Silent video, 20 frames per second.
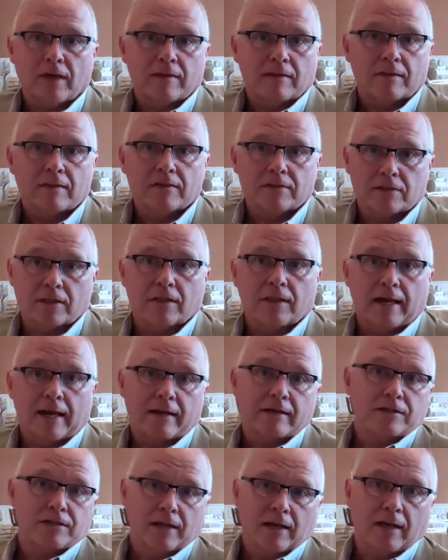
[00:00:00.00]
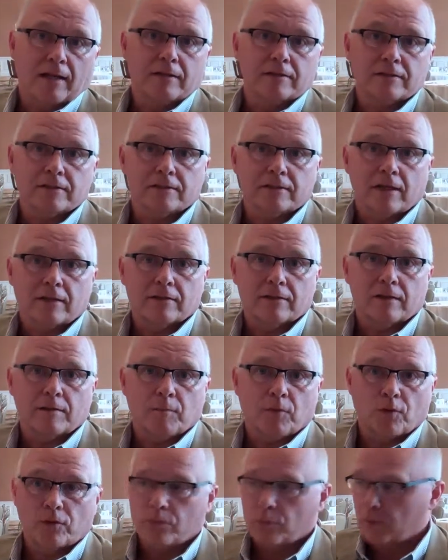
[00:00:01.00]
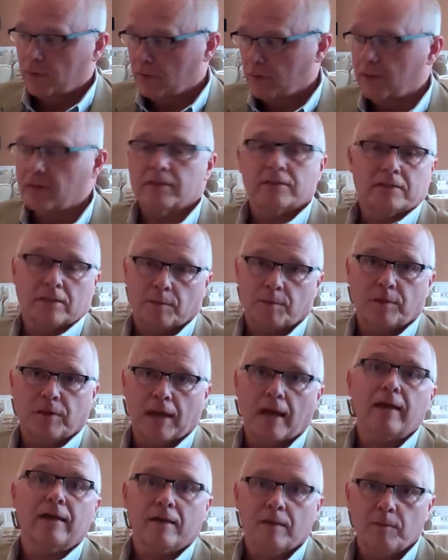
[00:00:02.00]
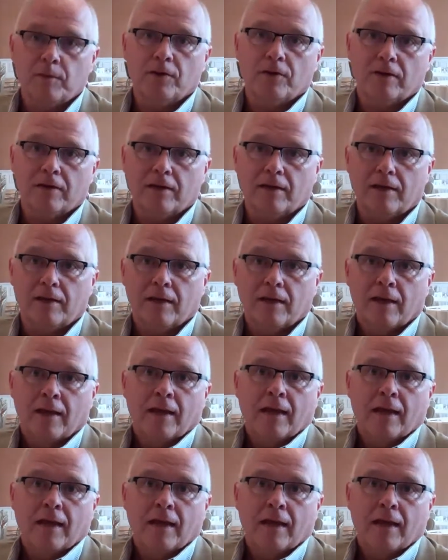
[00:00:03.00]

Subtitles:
I think there's a lot of challenges out there, both within the CPA community